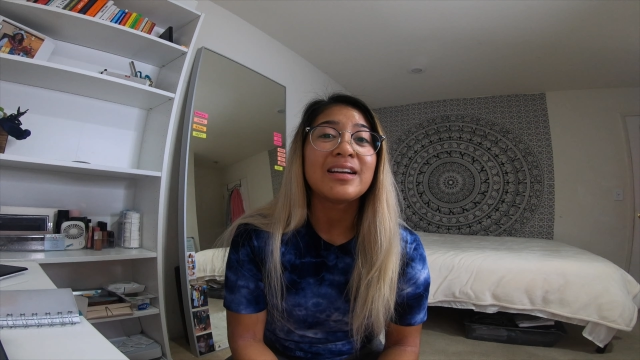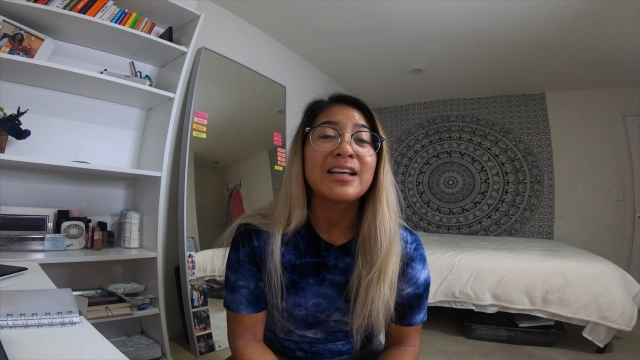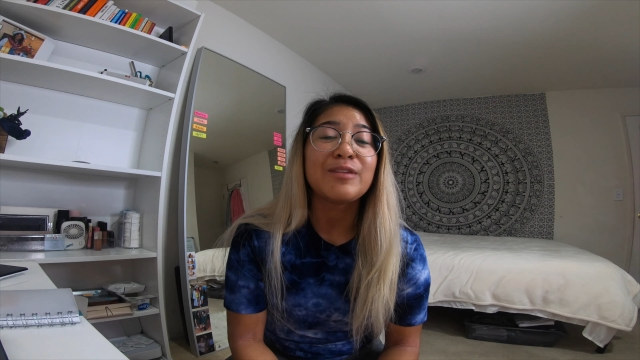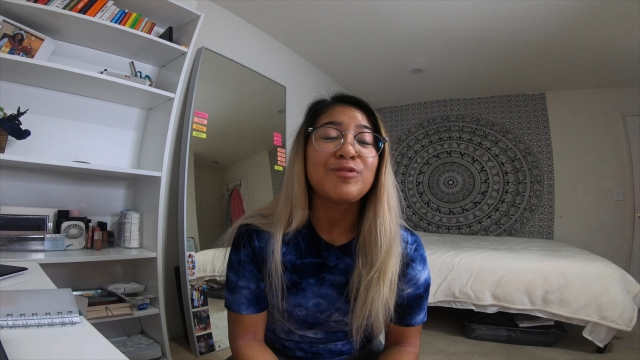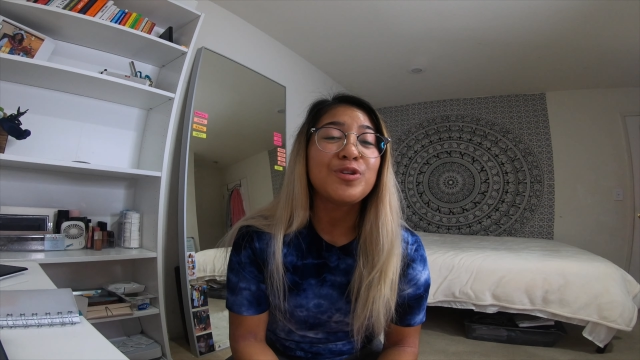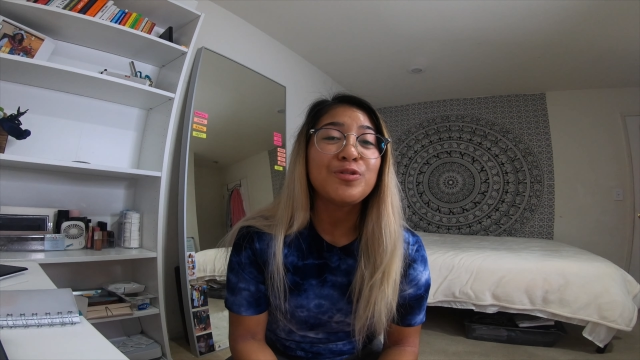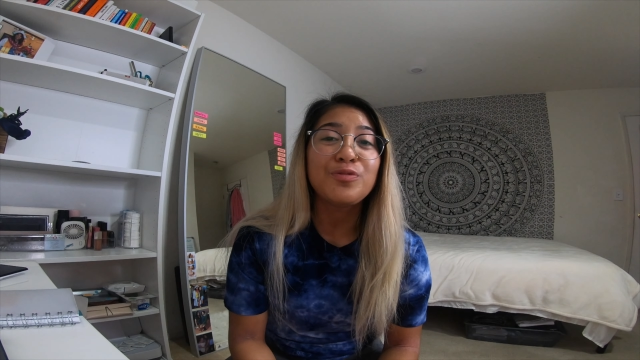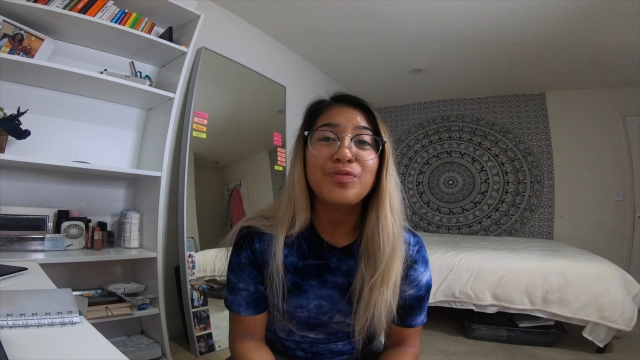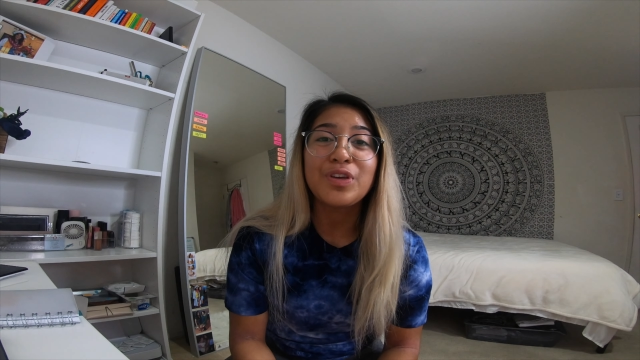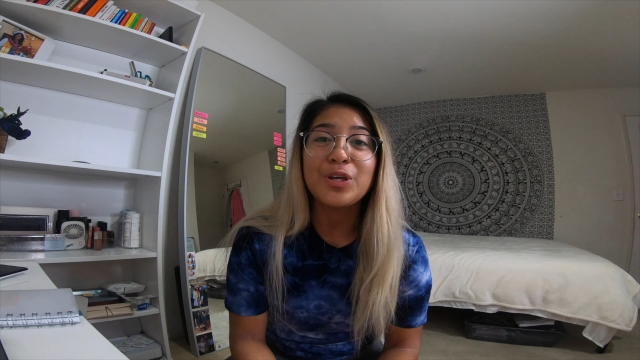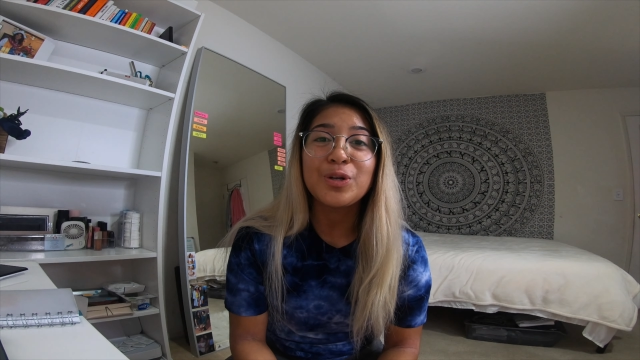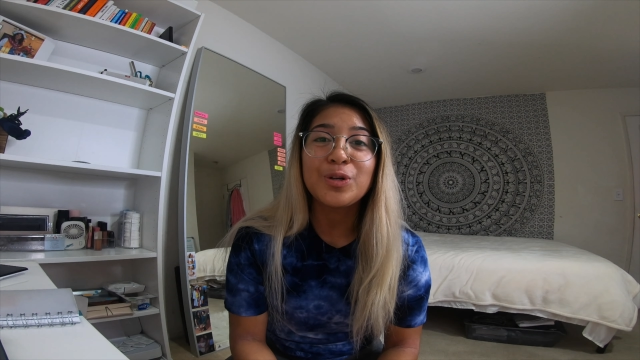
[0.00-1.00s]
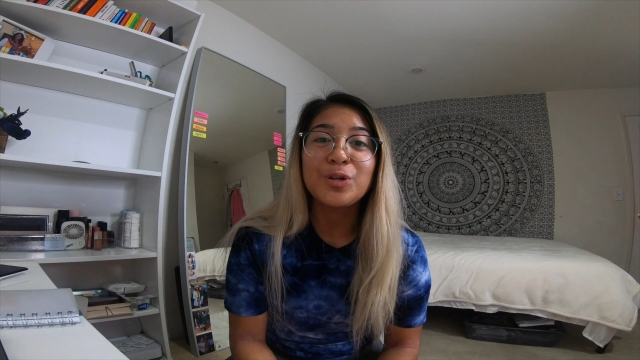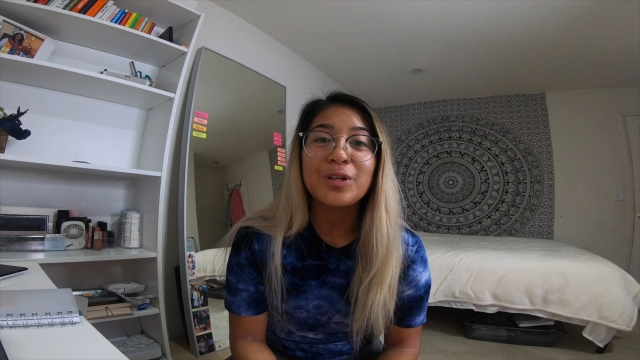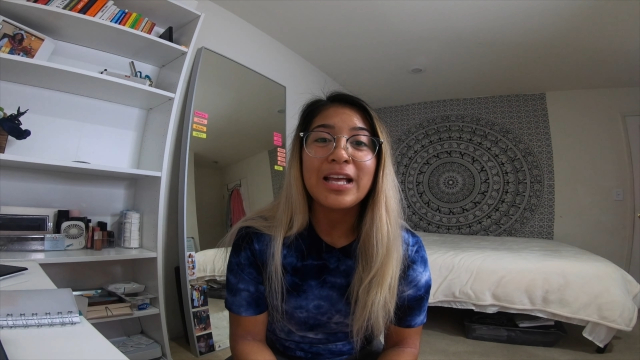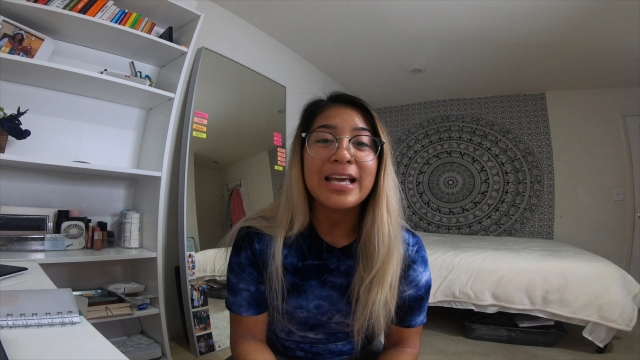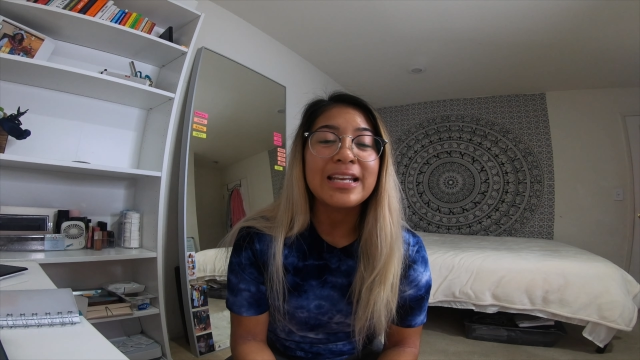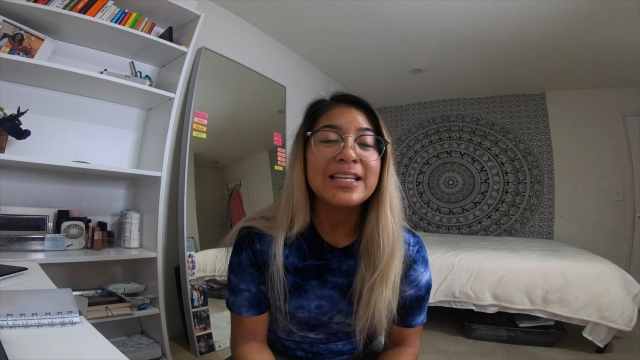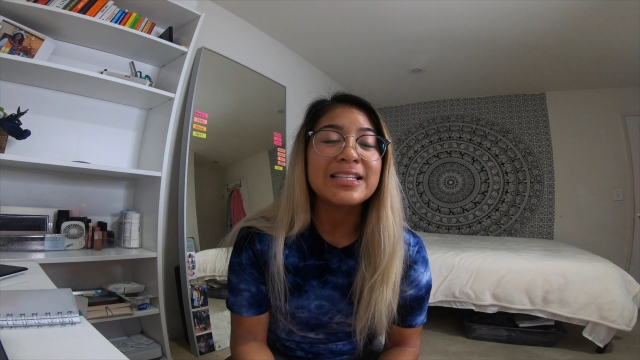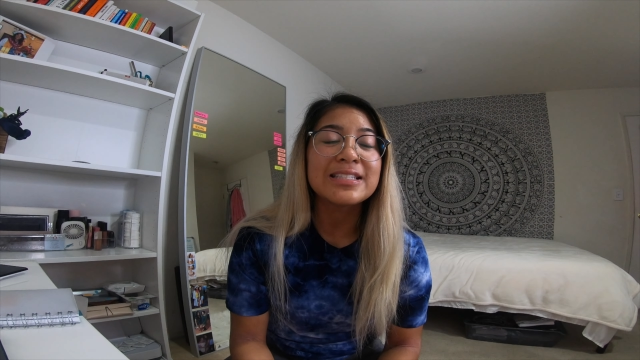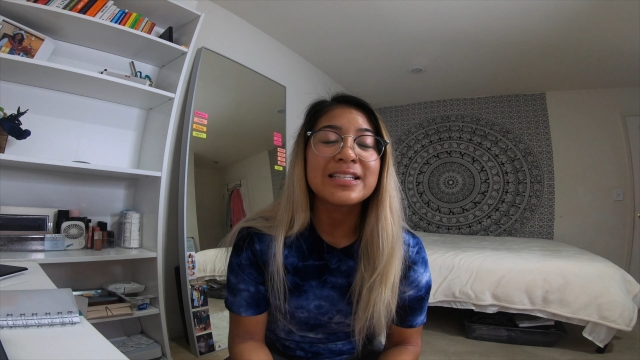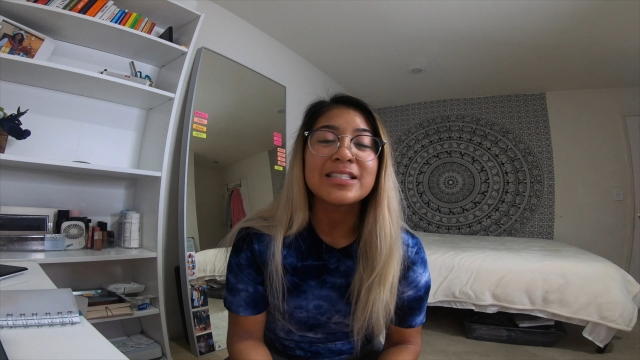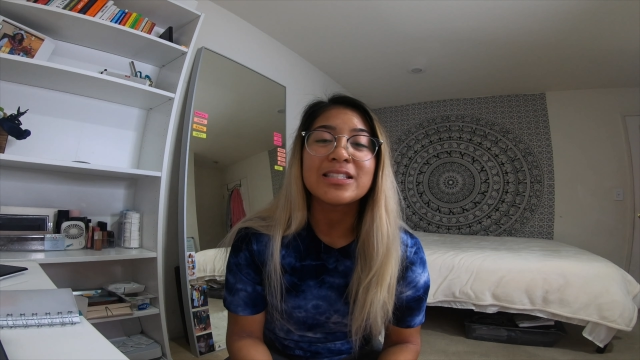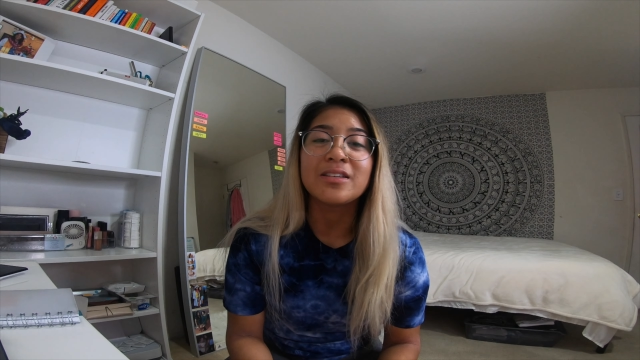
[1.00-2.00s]
if you feel any
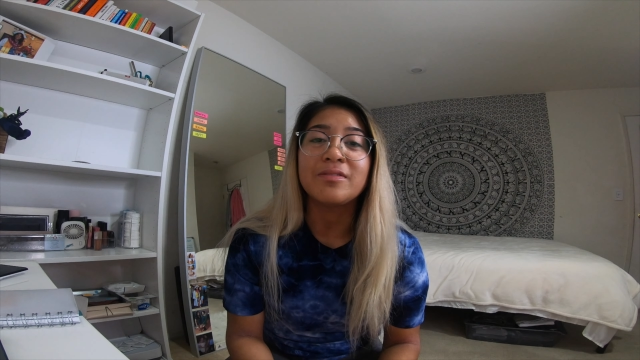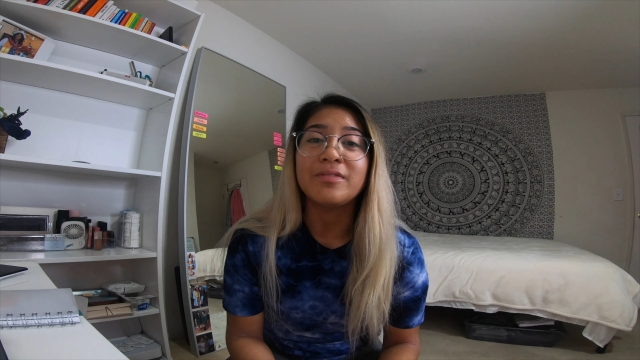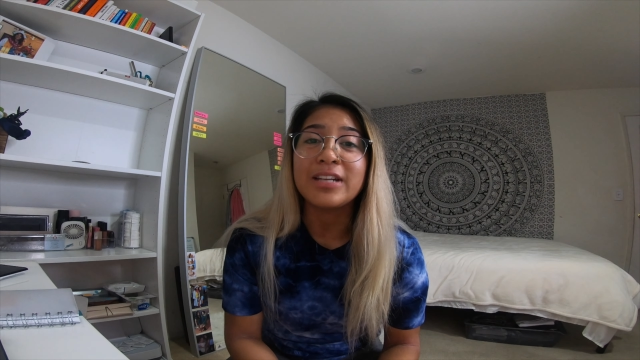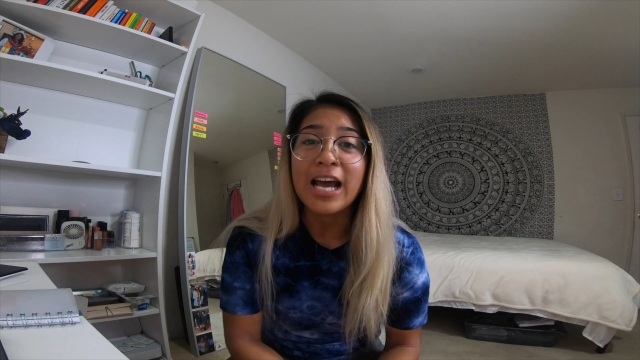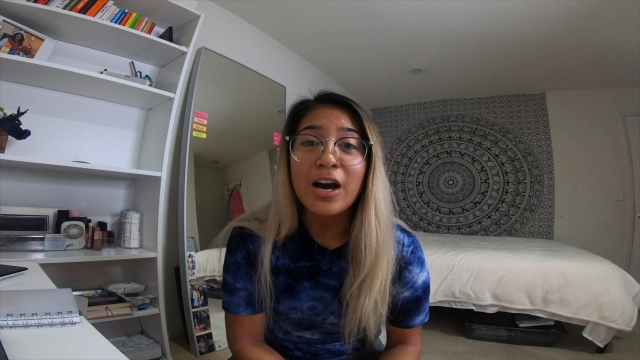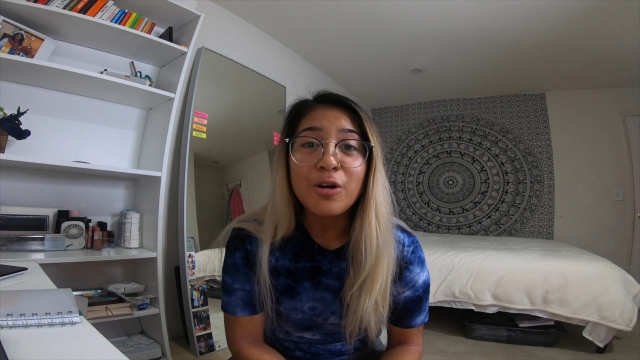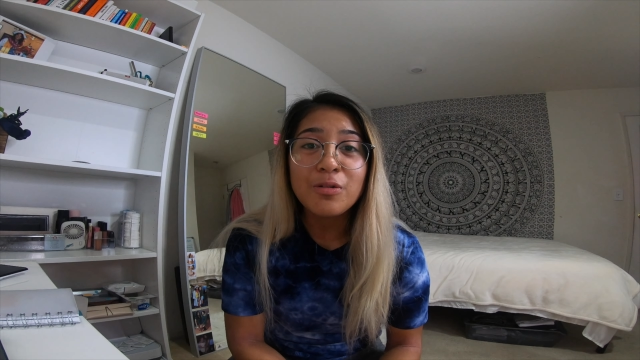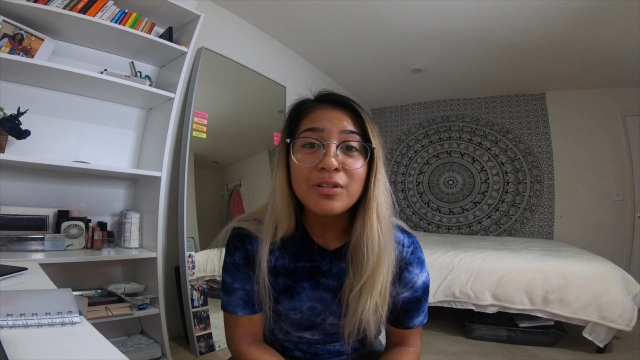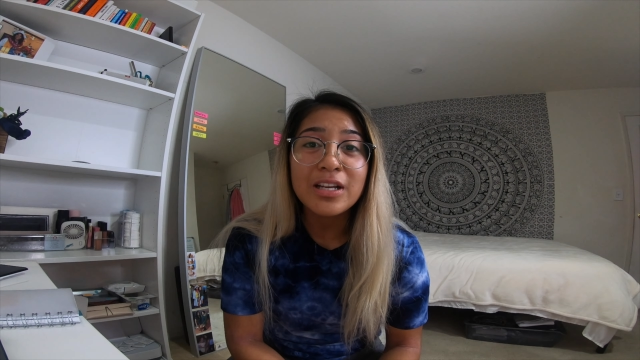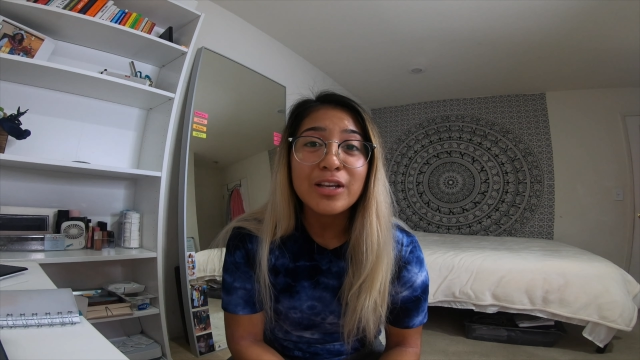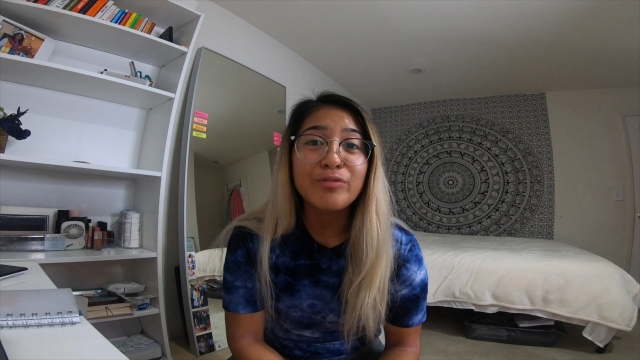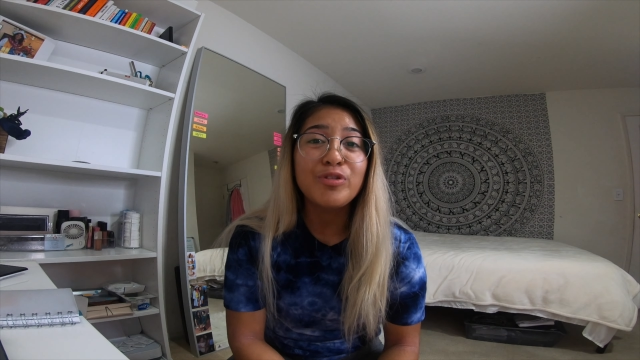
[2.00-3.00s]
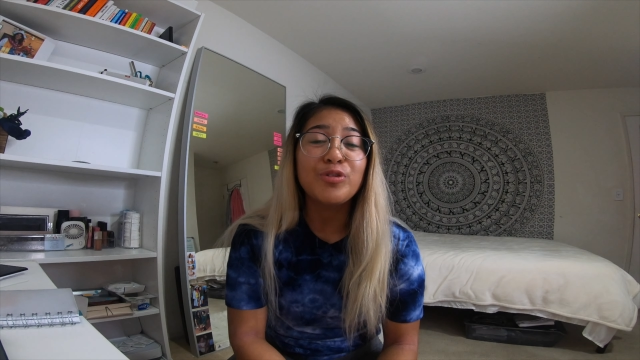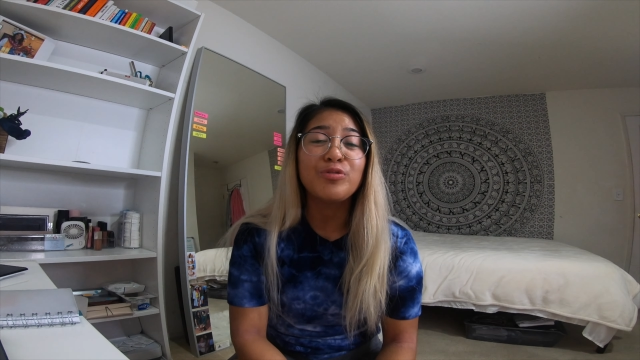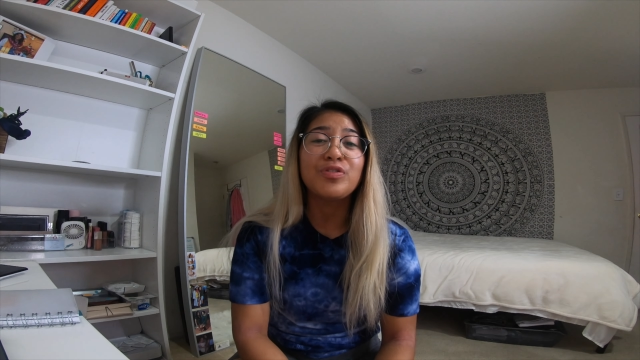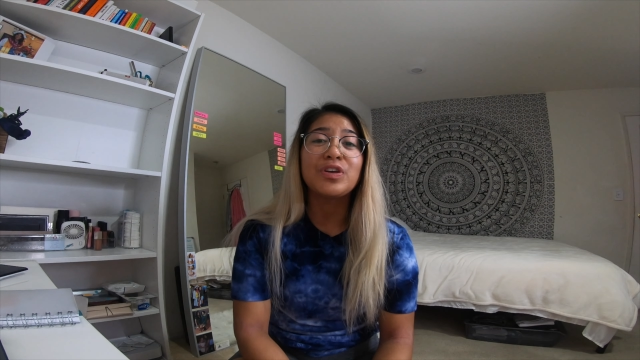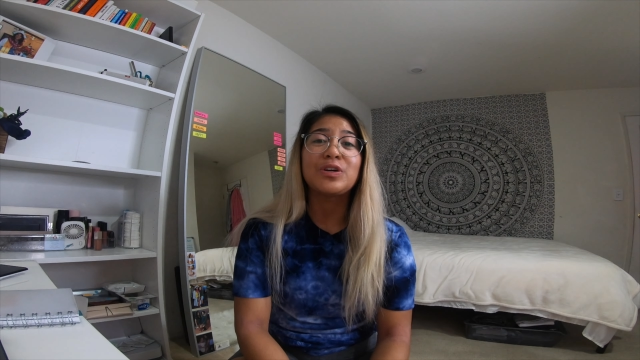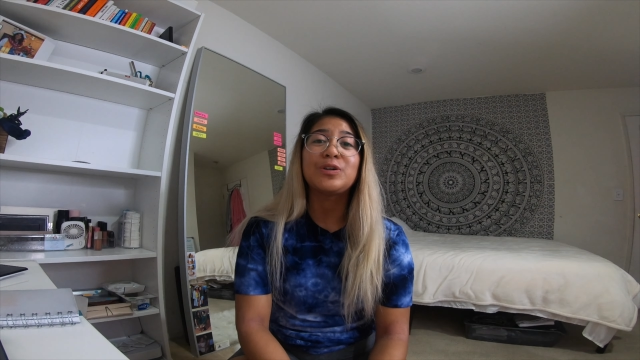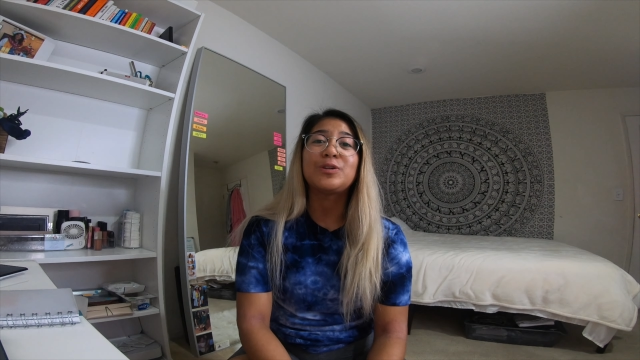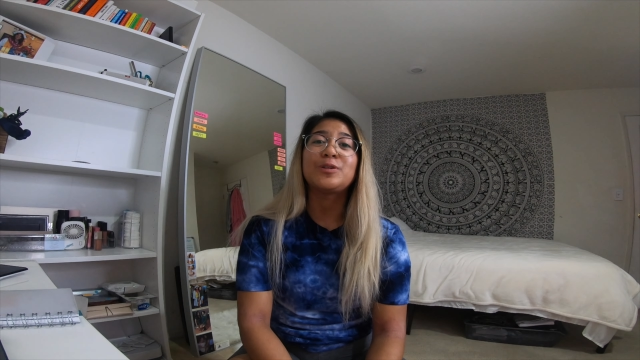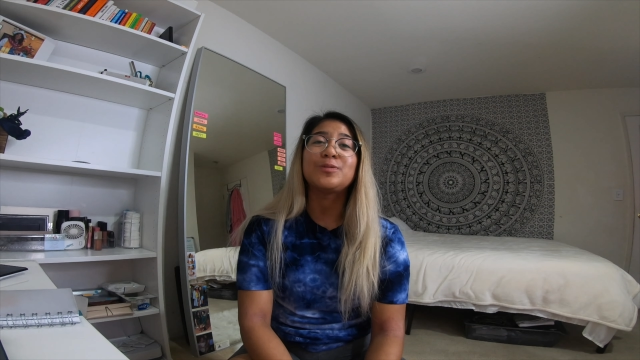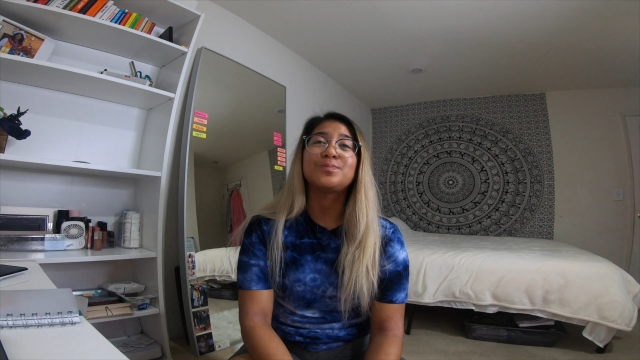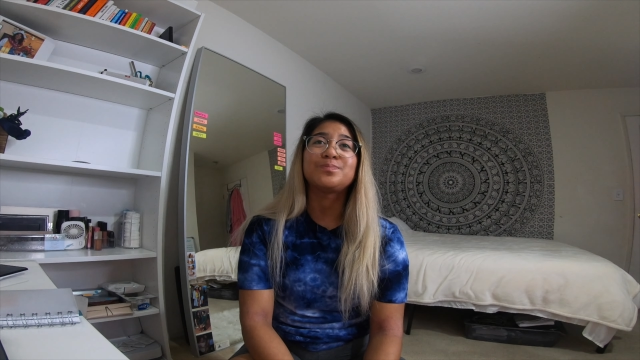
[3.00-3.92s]
sense of doubt, if you feel